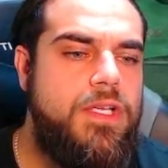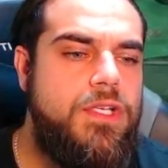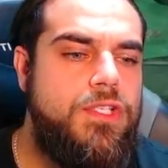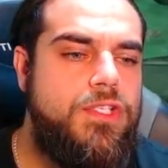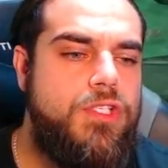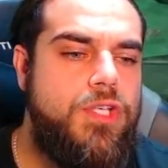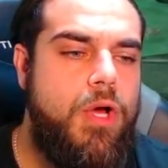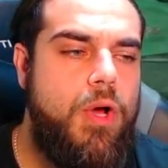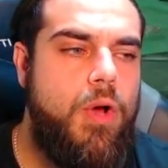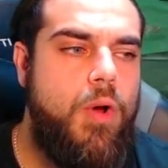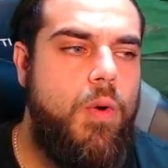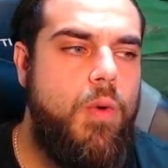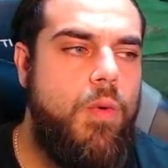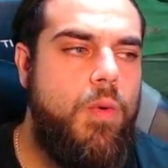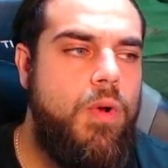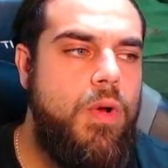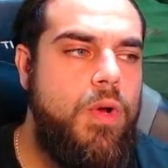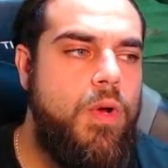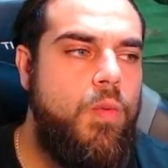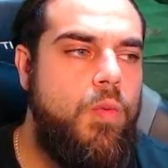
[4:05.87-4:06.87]
so
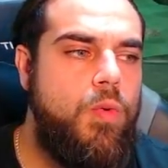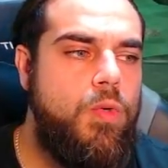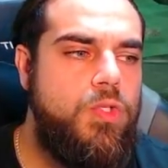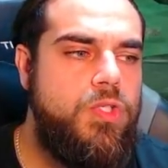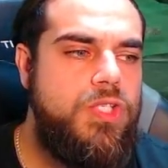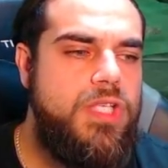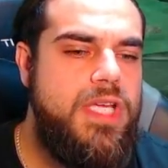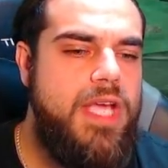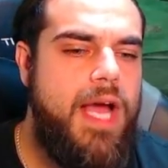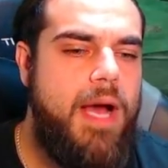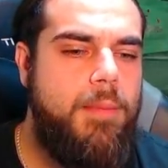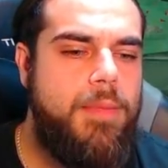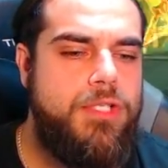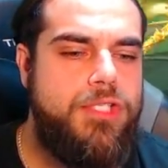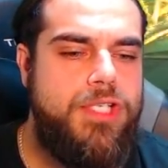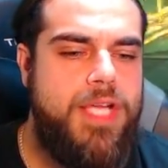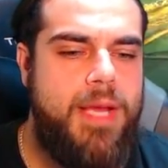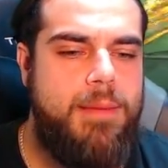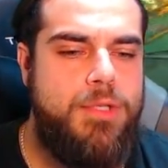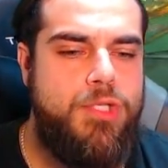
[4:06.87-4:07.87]
we'll see how
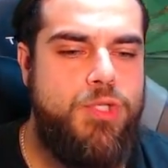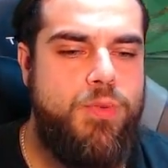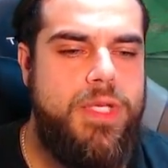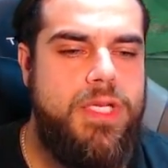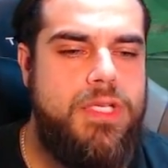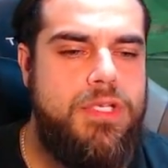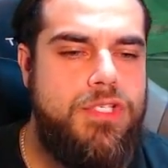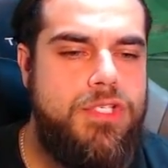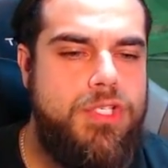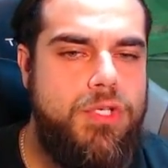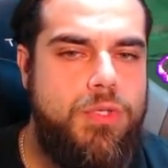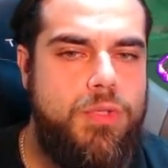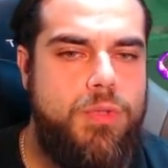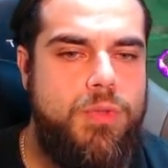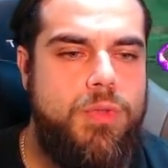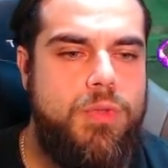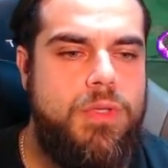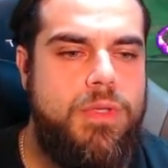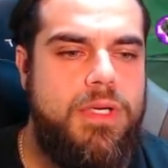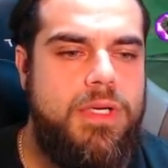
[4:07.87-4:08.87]
much damage we can
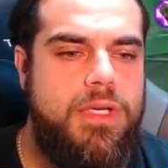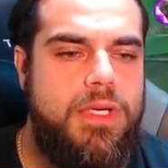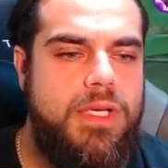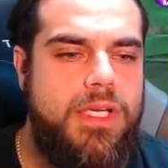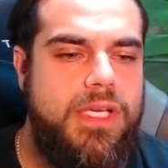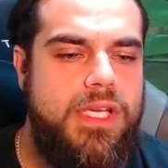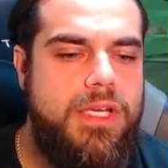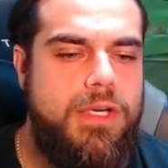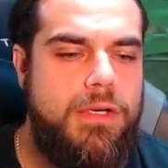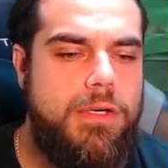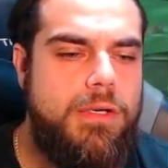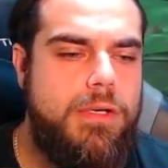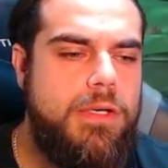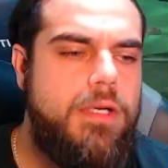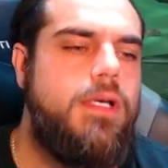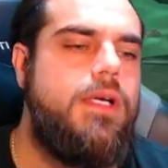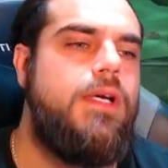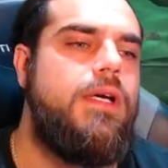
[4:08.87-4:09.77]
do here.